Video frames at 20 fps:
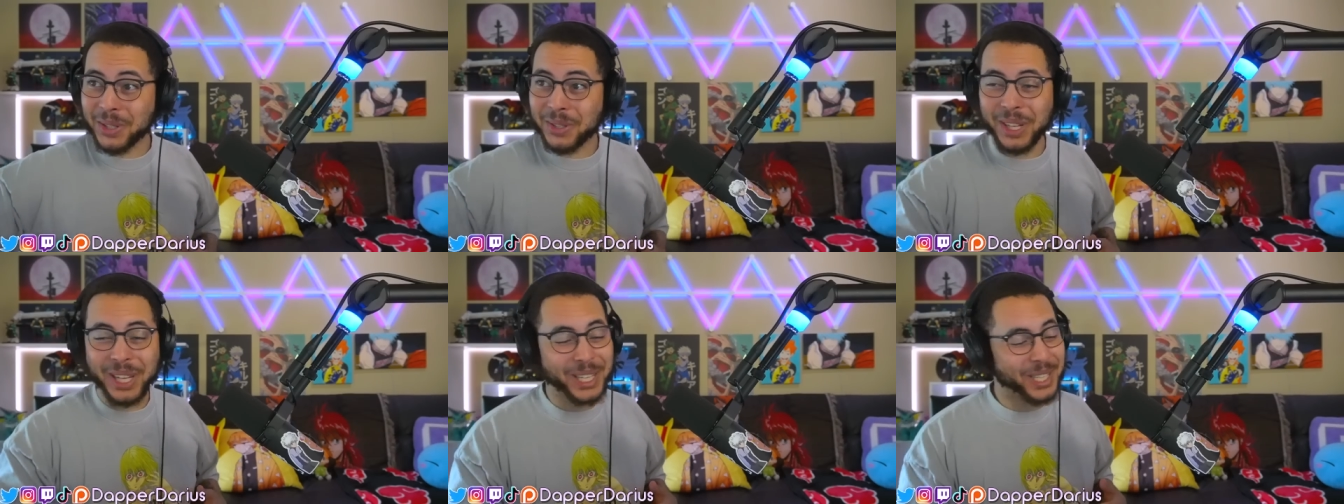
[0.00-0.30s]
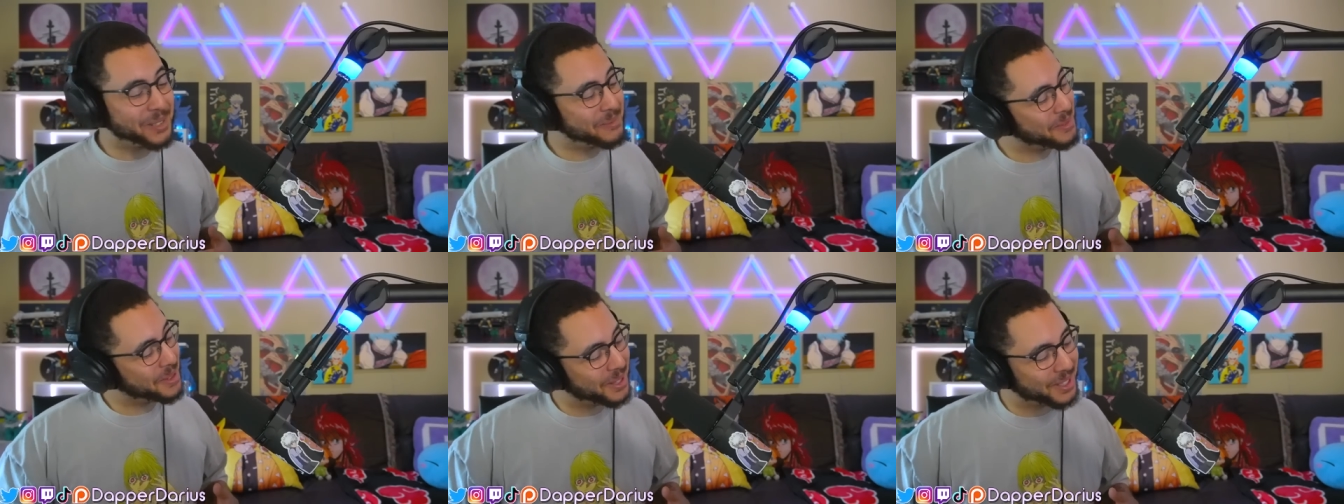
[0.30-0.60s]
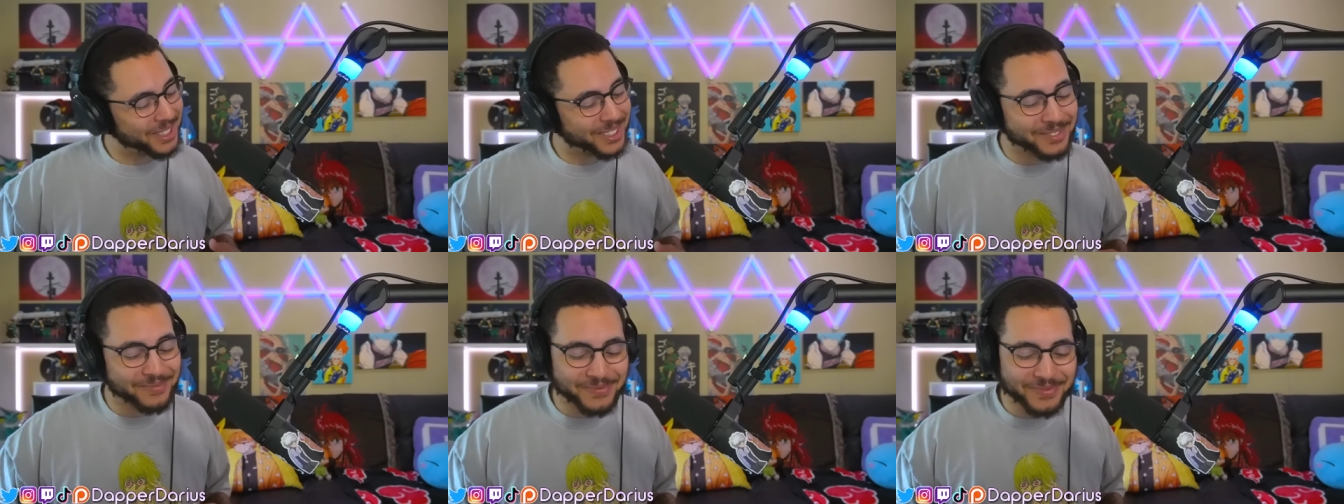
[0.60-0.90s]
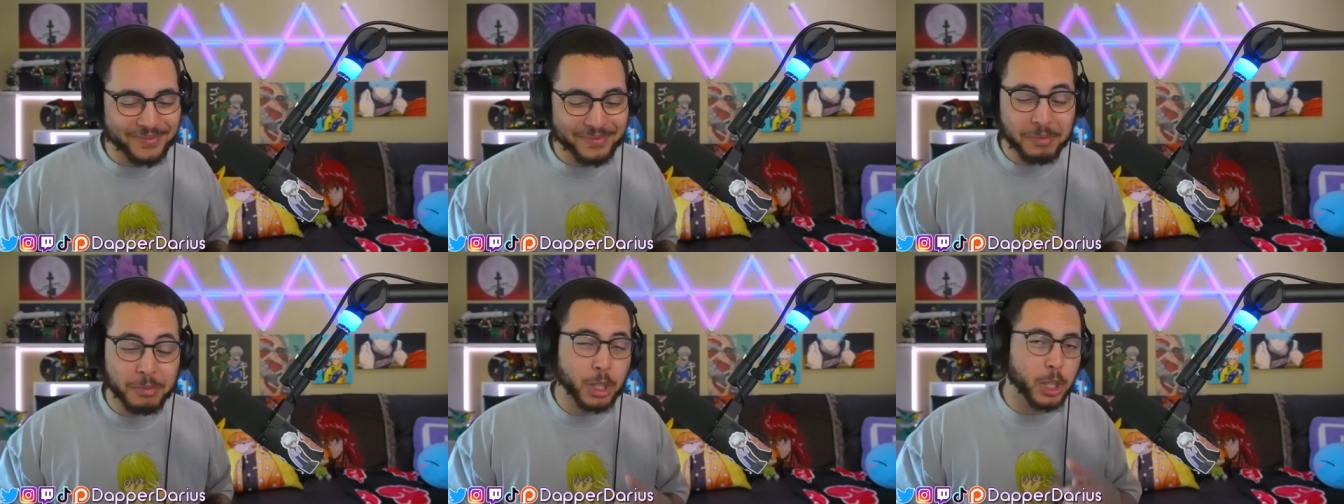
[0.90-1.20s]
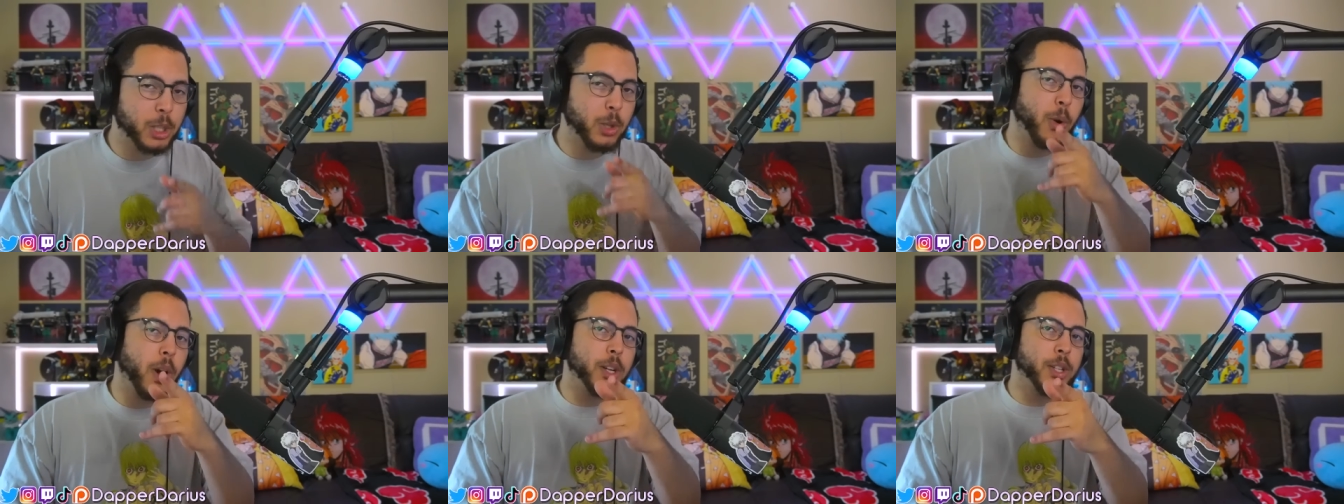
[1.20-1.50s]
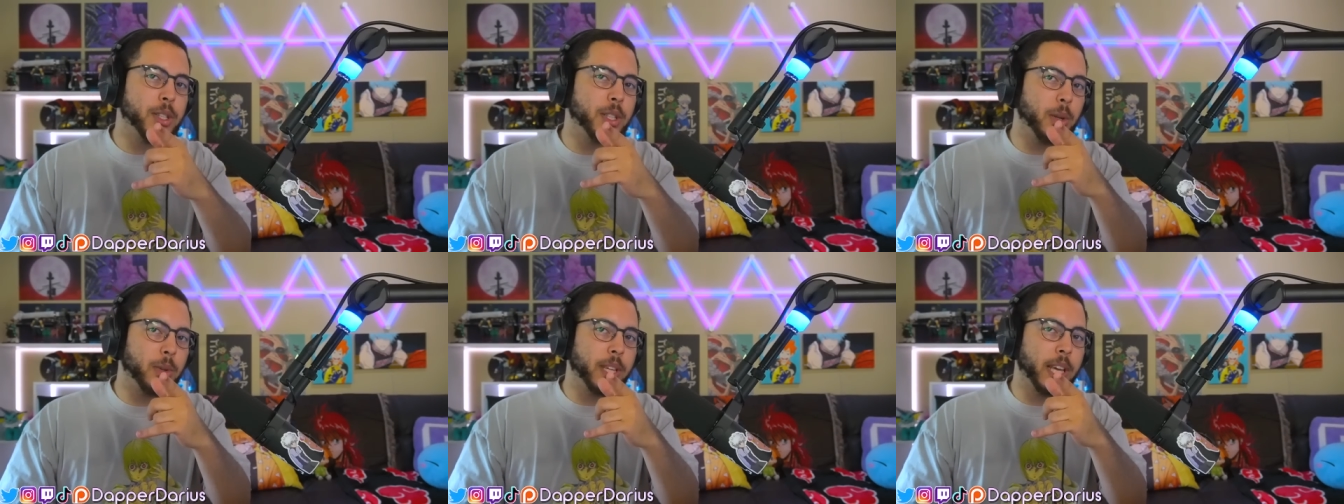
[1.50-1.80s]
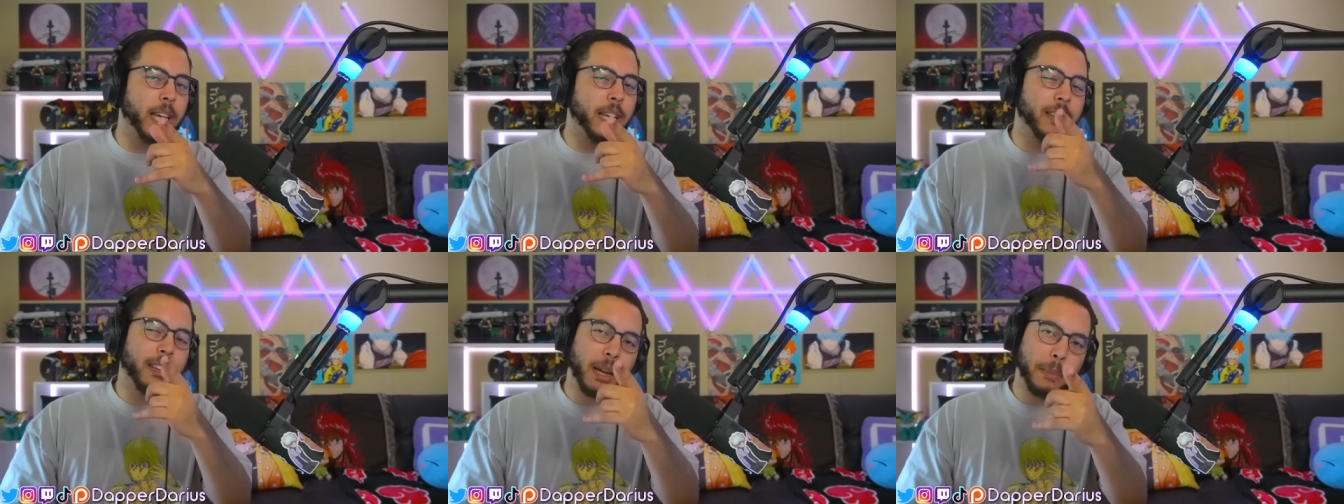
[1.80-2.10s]
Like, come on. Good question though,
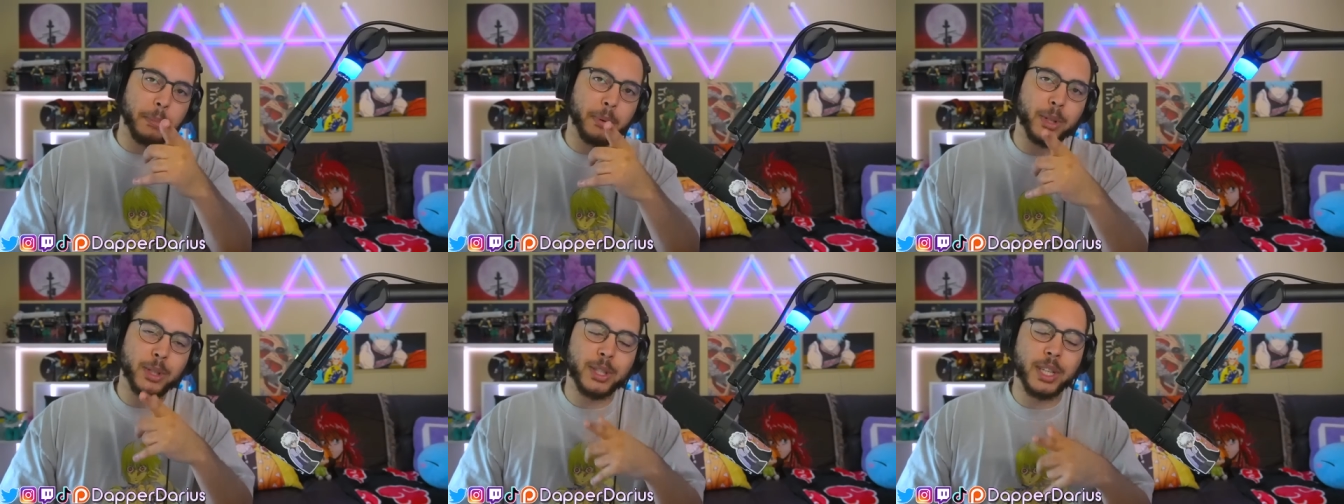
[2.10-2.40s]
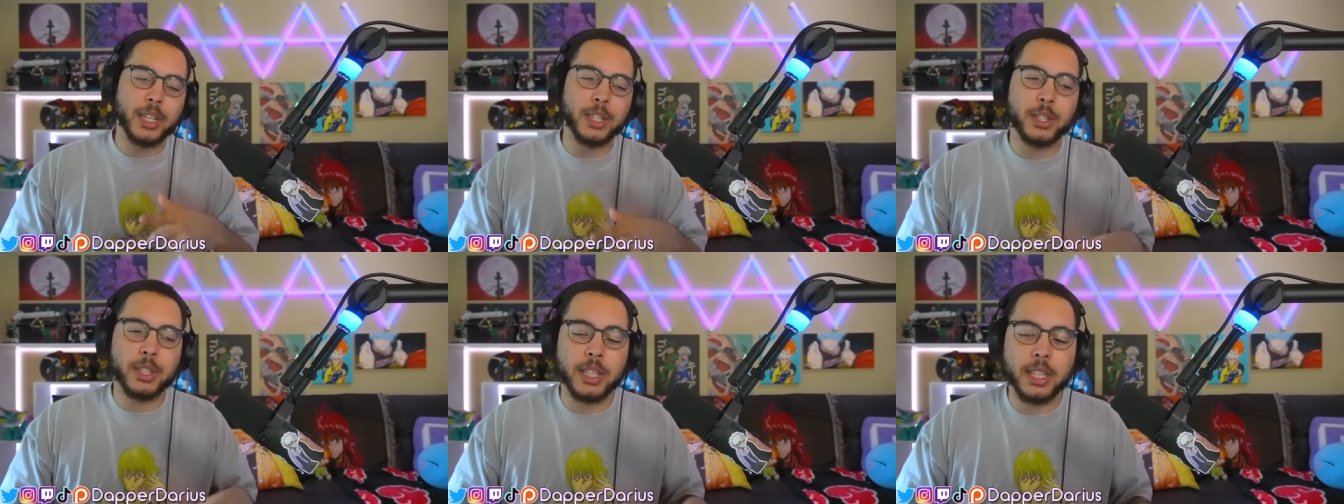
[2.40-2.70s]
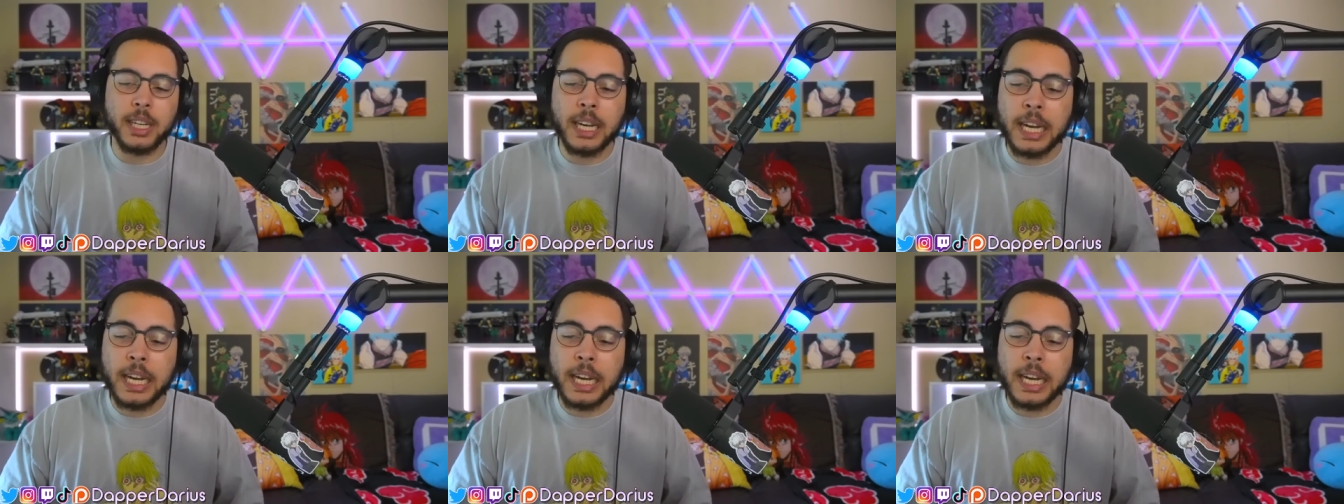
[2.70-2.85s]
Caden. I appreciate you.